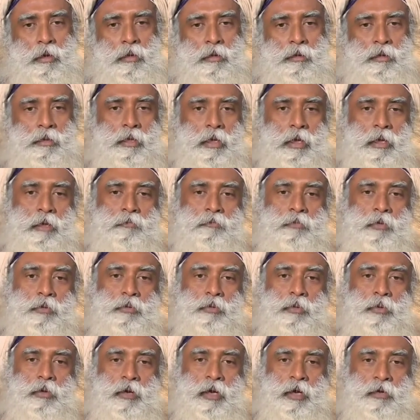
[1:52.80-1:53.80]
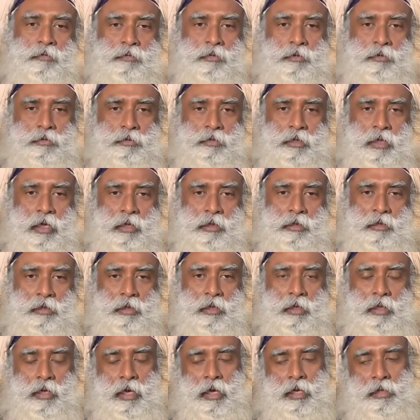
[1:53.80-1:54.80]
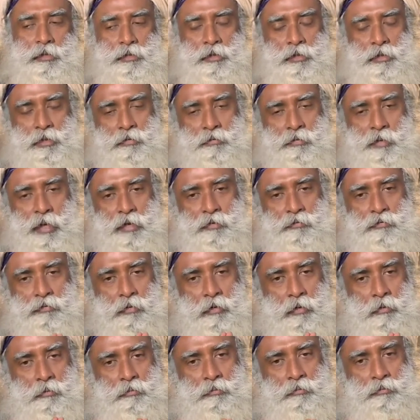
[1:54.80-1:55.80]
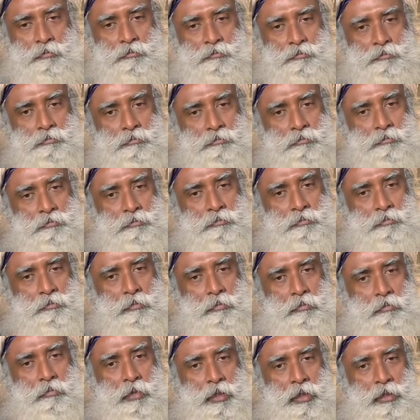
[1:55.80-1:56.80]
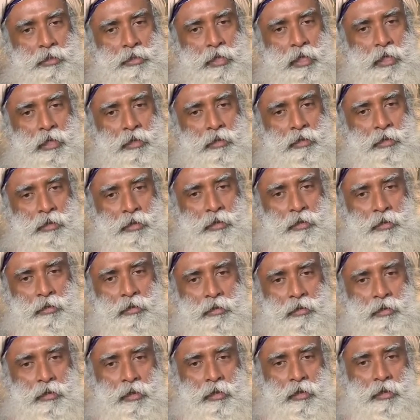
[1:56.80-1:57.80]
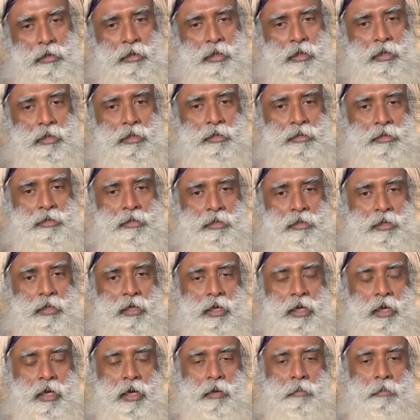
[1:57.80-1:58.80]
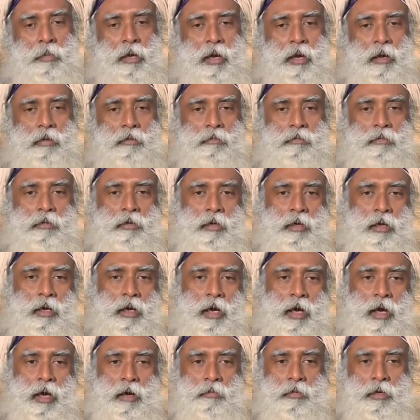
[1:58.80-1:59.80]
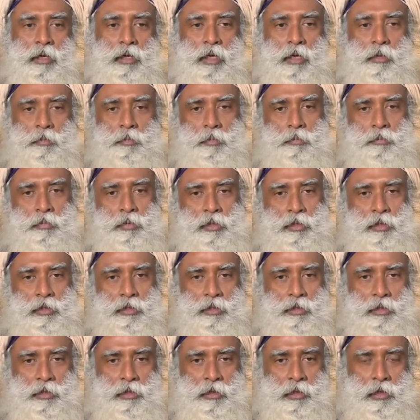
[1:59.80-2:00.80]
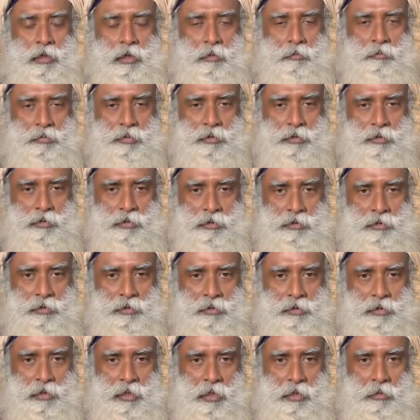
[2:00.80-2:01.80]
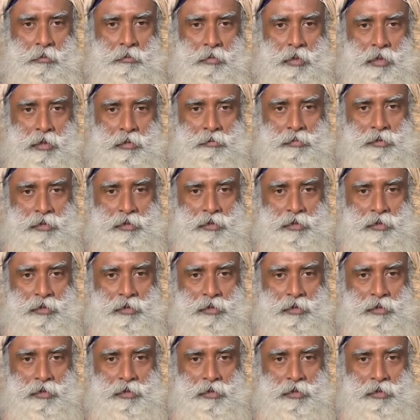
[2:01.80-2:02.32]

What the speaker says: then we would refer to that as the divine form, because anything that is above our capability and competence becomes